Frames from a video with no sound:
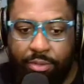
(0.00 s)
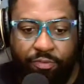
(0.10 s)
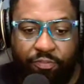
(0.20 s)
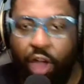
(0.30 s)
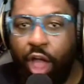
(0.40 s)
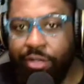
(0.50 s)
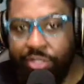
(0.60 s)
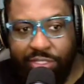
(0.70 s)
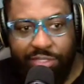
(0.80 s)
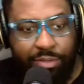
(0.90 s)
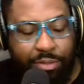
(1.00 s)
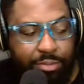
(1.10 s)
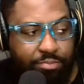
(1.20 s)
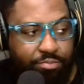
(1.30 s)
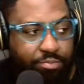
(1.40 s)
Fox
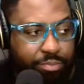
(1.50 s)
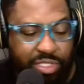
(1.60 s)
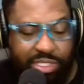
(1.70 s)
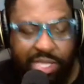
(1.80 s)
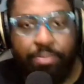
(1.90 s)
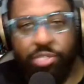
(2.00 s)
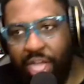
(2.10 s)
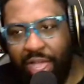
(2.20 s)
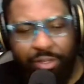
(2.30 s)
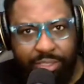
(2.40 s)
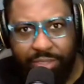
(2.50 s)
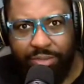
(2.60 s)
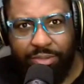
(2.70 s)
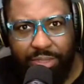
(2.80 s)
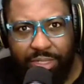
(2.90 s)
stepchild,
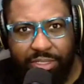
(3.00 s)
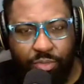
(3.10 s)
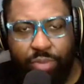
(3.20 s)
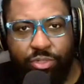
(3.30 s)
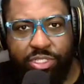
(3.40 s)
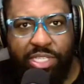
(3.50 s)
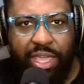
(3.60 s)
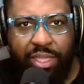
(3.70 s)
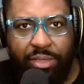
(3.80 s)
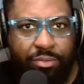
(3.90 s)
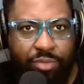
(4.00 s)
one would say.